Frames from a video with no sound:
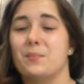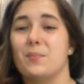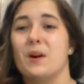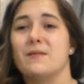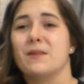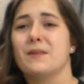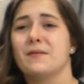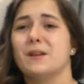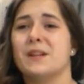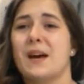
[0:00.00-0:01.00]
Whenever I
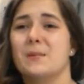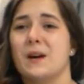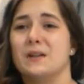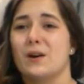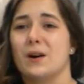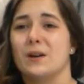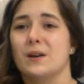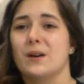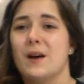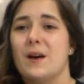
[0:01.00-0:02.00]
first had my
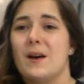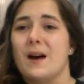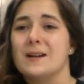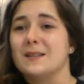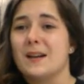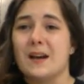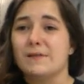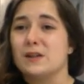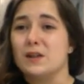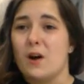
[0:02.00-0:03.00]
daughter, I didn't have
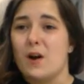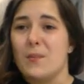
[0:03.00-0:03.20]
a job.